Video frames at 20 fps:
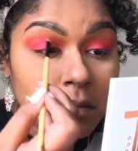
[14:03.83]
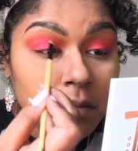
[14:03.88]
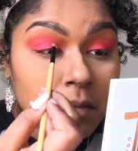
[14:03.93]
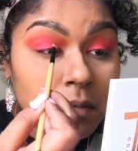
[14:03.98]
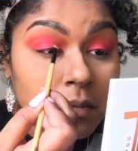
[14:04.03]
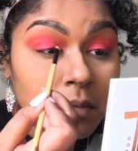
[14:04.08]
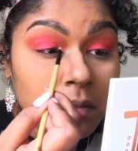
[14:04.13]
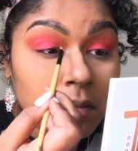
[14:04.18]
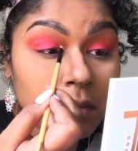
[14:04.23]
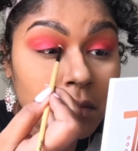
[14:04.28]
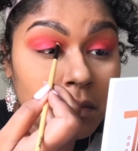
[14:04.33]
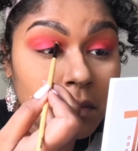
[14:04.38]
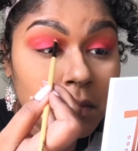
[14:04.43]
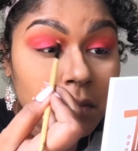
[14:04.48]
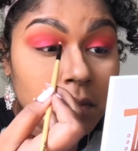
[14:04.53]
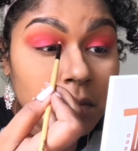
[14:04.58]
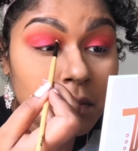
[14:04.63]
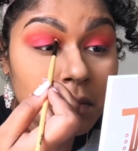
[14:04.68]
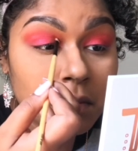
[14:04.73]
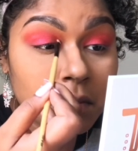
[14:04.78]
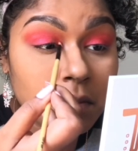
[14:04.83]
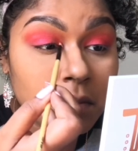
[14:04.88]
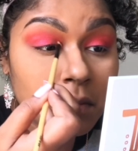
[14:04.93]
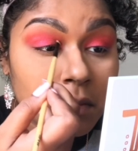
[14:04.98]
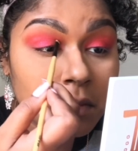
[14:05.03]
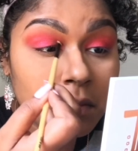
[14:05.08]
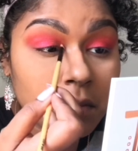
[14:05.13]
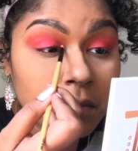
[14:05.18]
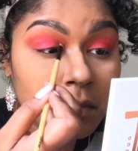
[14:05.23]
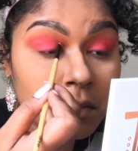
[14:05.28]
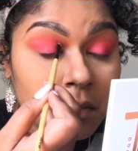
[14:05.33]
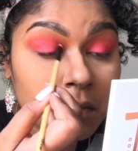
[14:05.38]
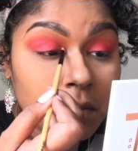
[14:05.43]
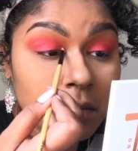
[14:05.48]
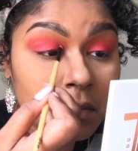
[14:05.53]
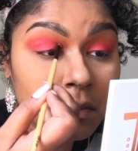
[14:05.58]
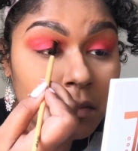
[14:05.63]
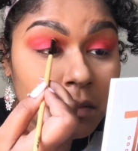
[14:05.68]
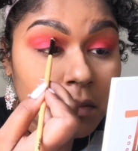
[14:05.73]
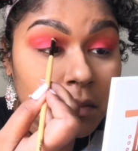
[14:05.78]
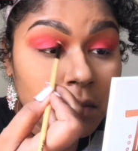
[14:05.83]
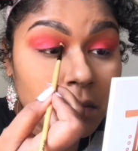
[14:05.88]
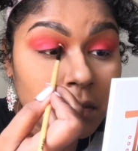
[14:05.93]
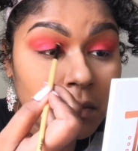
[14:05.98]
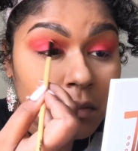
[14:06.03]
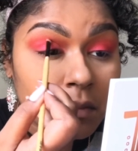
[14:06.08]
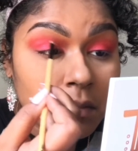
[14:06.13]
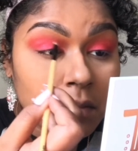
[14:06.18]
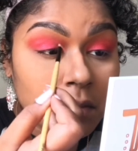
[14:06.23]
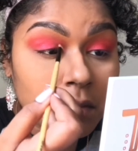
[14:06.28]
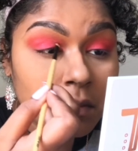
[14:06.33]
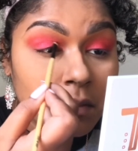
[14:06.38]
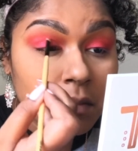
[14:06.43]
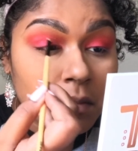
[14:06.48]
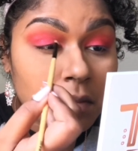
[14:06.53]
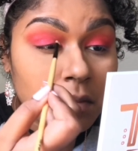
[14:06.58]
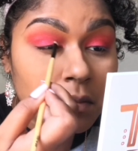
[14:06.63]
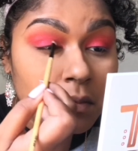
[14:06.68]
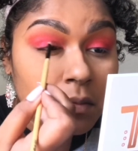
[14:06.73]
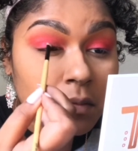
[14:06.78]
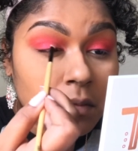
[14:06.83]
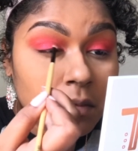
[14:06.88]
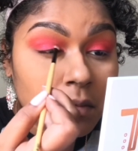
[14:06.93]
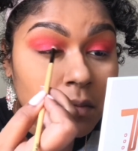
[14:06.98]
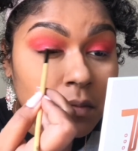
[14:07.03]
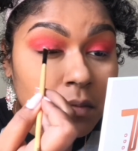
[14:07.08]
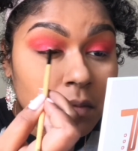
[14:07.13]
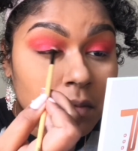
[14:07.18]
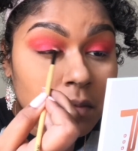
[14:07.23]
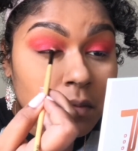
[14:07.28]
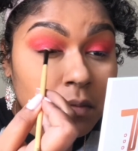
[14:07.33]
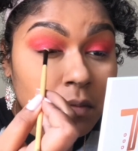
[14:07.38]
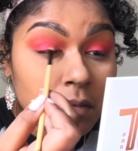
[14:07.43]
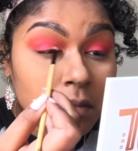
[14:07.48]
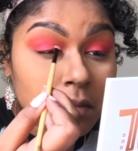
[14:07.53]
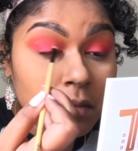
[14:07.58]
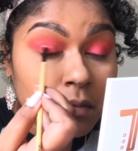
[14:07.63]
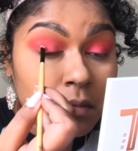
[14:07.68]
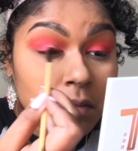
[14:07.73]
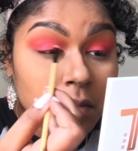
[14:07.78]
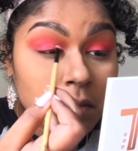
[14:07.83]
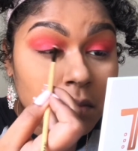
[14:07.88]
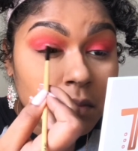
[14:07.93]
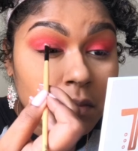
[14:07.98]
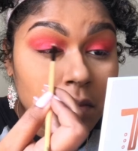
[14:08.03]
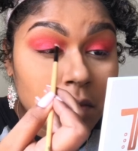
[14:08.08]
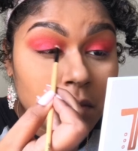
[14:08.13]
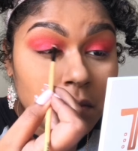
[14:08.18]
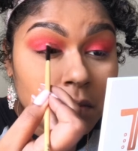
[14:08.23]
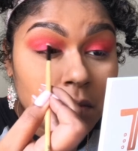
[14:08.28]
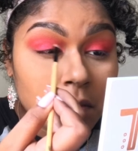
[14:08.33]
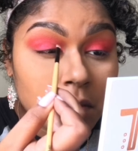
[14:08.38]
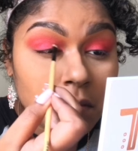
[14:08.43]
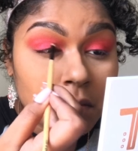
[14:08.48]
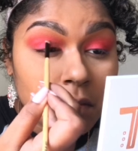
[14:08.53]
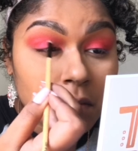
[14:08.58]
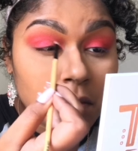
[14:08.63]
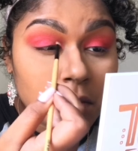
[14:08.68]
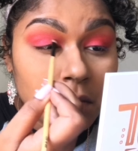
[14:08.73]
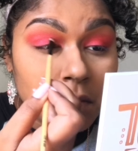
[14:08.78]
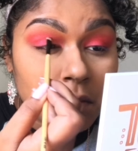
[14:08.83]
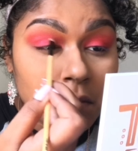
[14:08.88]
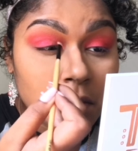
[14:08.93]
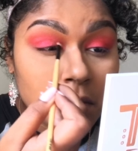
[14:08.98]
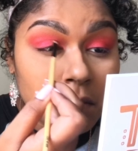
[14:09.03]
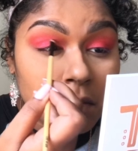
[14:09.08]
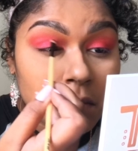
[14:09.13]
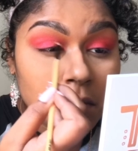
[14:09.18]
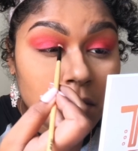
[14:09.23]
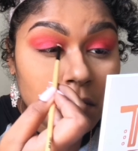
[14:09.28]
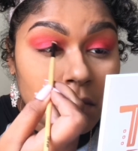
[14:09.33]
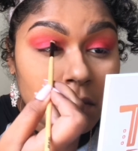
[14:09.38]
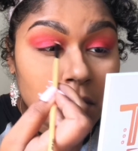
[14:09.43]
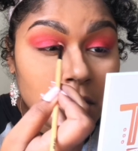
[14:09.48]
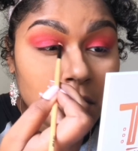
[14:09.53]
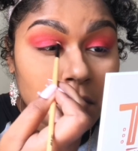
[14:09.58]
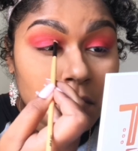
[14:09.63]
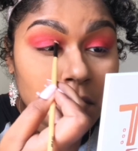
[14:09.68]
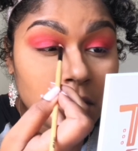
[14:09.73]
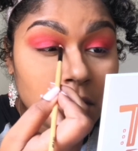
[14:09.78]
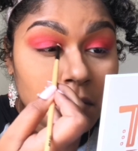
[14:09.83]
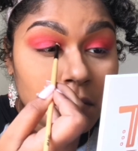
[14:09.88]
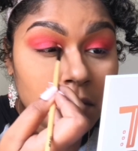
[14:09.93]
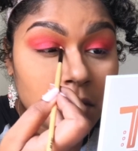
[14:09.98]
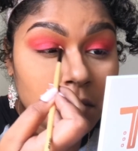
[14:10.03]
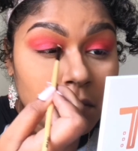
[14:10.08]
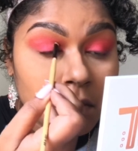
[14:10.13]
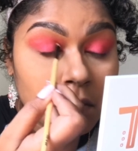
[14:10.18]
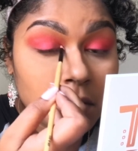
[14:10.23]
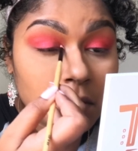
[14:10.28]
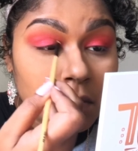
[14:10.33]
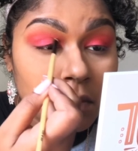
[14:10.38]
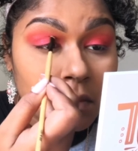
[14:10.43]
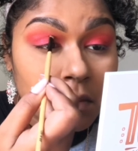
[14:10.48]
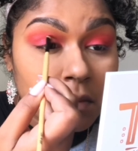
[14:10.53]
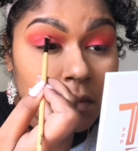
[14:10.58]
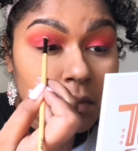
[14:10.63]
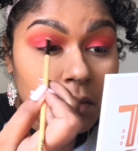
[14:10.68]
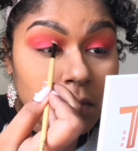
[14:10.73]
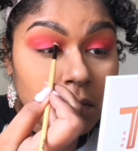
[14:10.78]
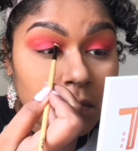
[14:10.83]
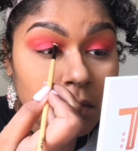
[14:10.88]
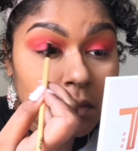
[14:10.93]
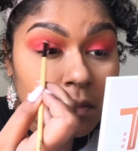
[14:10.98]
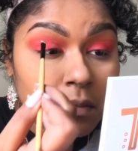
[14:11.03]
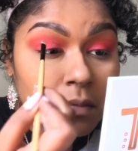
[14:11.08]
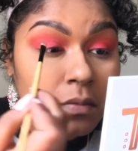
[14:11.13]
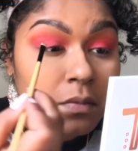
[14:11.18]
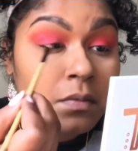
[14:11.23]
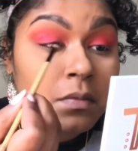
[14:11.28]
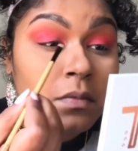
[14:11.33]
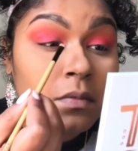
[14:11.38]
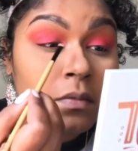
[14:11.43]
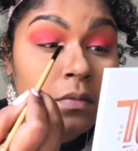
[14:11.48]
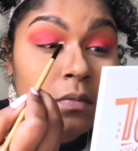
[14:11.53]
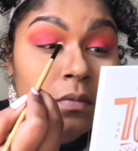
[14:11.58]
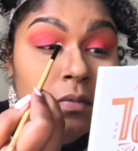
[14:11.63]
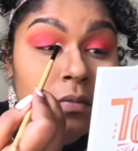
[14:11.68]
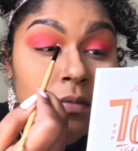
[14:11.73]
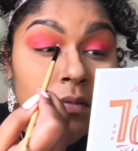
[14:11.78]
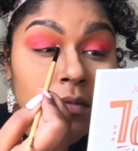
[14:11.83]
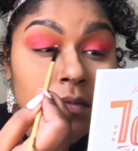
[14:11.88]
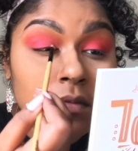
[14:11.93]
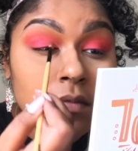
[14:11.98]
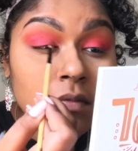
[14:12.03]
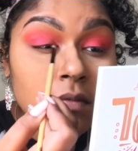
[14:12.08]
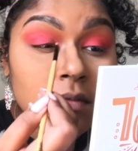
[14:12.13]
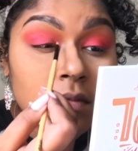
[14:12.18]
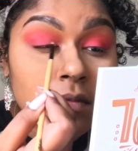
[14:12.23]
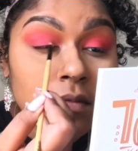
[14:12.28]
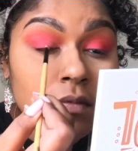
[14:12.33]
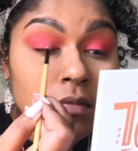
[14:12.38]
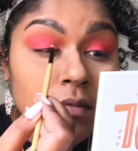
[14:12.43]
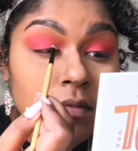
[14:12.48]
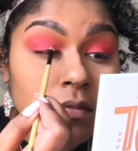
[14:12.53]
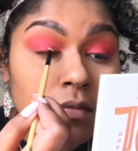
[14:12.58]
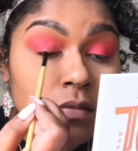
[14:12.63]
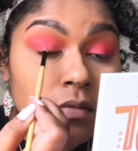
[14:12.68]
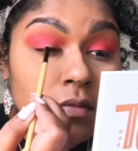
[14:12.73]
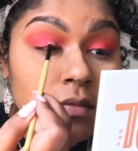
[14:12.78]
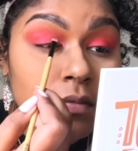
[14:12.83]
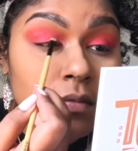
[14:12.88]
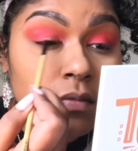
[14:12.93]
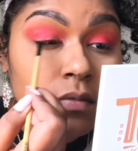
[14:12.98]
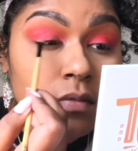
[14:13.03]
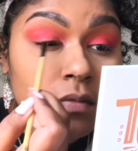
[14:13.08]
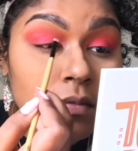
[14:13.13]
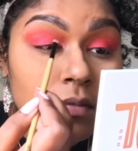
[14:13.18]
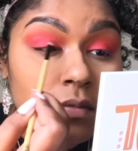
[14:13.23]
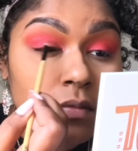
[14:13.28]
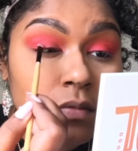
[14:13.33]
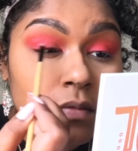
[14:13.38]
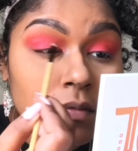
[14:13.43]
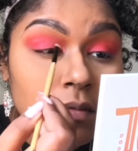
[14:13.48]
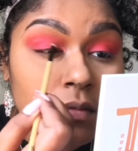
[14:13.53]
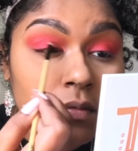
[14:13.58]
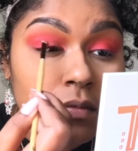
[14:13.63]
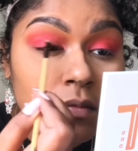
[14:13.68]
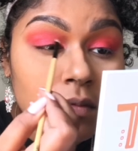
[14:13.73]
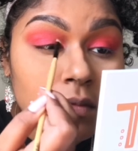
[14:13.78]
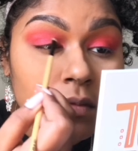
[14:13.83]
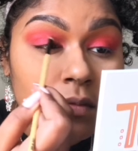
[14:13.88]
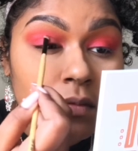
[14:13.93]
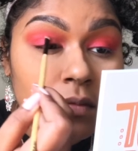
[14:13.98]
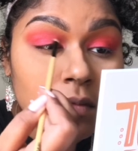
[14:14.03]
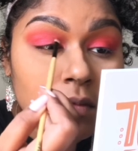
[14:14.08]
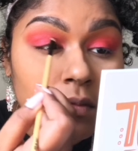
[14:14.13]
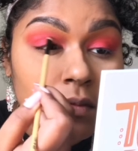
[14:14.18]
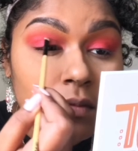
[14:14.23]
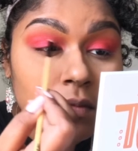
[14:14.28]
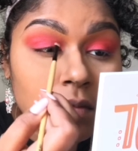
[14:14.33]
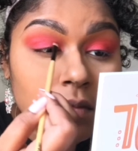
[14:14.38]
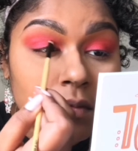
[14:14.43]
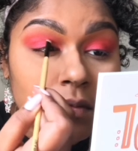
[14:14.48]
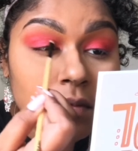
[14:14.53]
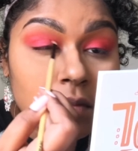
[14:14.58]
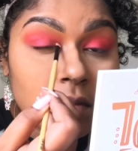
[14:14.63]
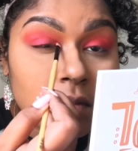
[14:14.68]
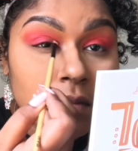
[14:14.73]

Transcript: because that adds a little more color, makes the color a little more vibrant, and we want that. I just took the shade Anthem on a small shading brush, and we're going to add that into